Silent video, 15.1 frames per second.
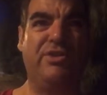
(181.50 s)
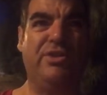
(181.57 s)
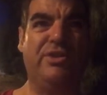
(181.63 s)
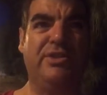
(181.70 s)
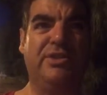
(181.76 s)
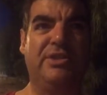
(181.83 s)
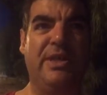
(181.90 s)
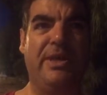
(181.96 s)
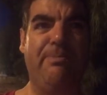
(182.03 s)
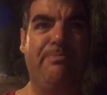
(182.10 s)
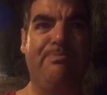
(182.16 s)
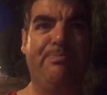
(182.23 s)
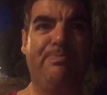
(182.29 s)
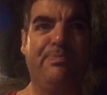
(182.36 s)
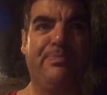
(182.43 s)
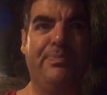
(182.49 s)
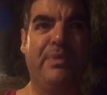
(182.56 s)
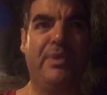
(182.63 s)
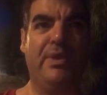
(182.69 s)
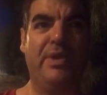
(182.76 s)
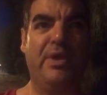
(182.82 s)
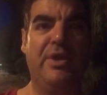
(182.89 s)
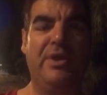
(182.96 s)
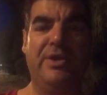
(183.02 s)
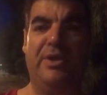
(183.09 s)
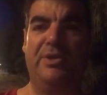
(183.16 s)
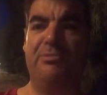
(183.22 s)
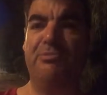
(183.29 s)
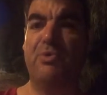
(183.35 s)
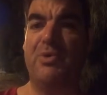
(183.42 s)
that
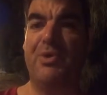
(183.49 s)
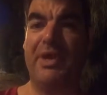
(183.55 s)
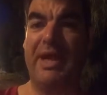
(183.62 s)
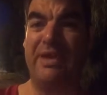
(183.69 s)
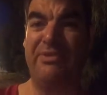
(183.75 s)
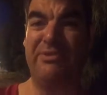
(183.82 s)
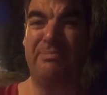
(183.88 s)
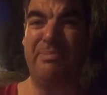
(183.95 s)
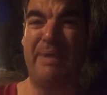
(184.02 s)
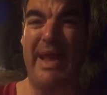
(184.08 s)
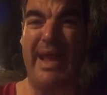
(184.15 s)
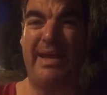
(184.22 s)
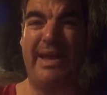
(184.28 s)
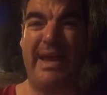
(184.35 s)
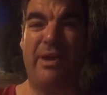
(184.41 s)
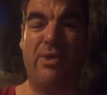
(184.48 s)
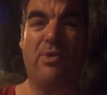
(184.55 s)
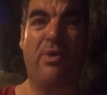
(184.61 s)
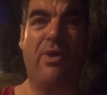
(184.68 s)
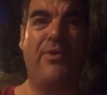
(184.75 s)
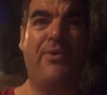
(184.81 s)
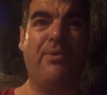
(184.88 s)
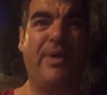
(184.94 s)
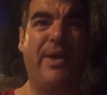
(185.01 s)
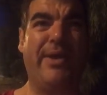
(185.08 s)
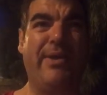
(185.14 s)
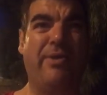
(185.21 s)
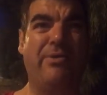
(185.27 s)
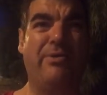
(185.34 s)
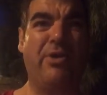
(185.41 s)
the morning hasn't panned out quite the way
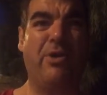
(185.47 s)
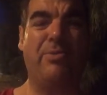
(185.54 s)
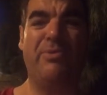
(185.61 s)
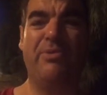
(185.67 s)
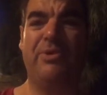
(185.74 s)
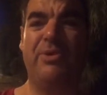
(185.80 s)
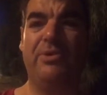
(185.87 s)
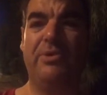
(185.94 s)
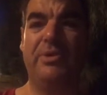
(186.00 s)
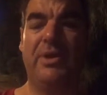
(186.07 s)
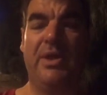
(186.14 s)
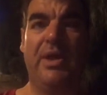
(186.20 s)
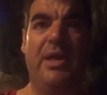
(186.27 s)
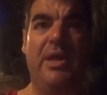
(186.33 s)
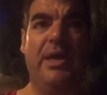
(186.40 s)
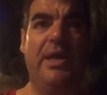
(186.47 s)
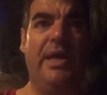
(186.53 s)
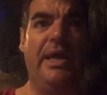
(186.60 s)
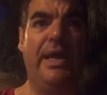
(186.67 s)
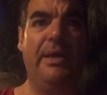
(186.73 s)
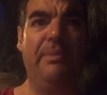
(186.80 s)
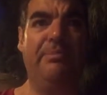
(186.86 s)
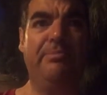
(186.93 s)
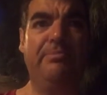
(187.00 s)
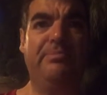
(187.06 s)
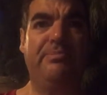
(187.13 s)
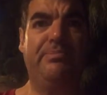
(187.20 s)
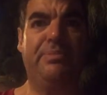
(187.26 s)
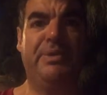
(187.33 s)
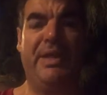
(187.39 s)
that I was hoping to.
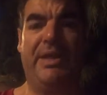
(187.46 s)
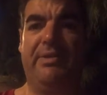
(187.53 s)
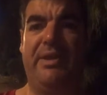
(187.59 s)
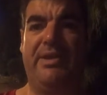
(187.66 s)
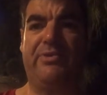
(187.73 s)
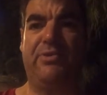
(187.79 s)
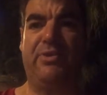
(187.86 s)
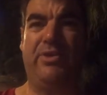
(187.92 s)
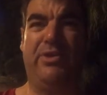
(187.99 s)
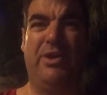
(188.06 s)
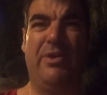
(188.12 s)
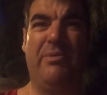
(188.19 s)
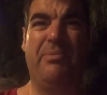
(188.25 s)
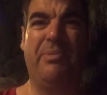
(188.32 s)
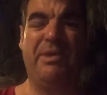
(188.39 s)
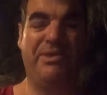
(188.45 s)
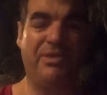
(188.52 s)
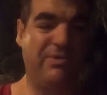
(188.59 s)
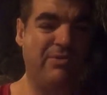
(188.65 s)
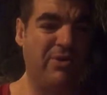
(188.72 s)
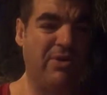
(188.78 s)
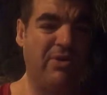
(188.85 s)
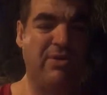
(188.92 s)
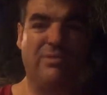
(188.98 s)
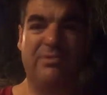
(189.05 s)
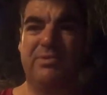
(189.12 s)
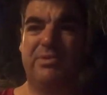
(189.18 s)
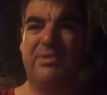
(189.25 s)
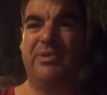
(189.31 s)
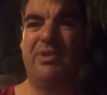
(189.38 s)
But that's good. Basically I've got
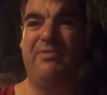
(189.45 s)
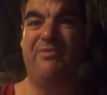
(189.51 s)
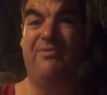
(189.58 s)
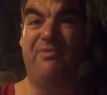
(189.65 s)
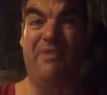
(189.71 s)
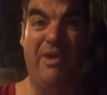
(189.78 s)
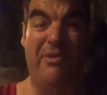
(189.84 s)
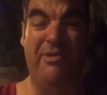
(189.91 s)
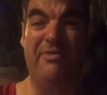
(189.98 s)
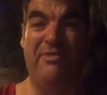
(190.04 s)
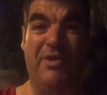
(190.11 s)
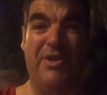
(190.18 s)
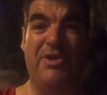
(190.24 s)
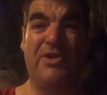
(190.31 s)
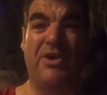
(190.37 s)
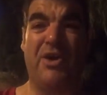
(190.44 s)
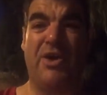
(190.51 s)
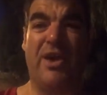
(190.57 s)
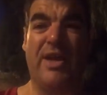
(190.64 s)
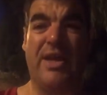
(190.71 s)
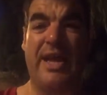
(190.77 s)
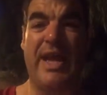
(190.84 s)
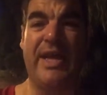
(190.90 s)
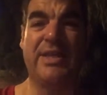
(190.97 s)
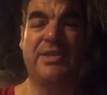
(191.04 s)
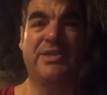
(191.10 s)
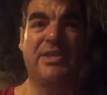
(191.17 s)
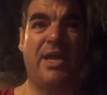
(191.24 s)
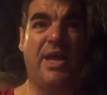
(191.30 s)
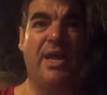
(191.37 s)
very, very tired
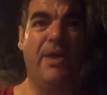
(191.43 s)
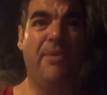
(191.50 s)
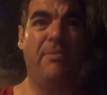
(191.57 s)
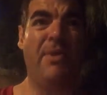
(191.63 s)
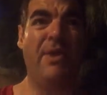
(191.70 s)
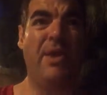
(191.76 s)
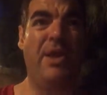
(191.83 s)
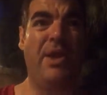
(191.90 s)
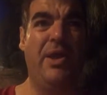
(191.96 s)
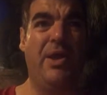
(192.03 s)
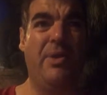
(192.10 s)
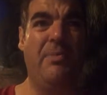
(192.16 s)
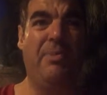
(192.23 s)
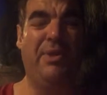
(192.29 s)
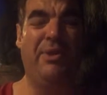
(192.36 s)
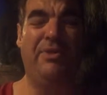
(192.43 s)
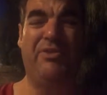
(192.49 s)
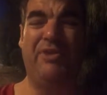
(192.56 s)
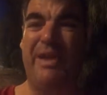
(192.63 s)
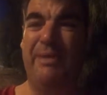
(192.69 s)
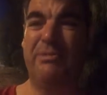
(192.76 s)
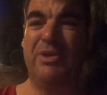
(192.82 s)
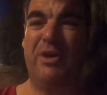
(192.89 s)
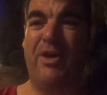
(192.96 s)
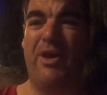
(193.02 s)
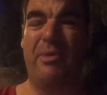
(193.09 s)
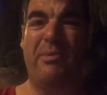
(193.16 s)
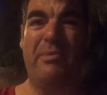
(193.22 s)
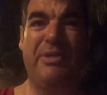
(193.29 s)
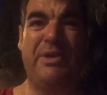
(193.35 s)
legs. But at the same
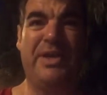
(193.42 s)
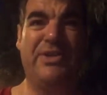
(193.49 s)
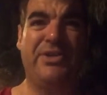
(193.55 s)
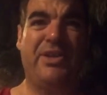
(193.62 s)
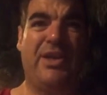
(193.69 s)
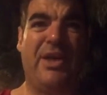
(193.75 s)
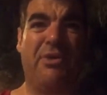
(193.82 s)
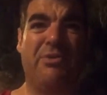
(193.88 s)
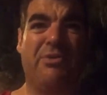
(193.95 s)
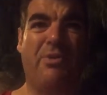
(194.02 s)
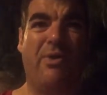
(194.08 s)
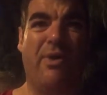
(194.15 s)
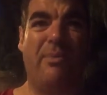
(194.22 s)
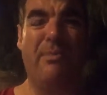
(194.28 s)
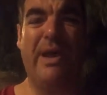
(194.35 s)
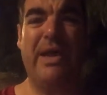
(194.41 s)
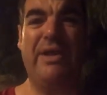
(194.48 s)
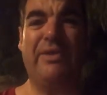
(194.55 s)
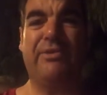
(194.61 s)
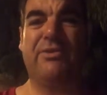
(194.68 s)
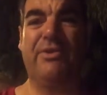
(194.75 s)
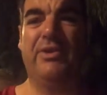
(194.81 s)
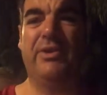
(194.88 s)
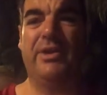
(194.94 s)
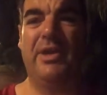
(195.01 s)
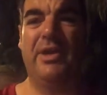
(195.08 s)
time, I mean, yesterday I was quite amazed that,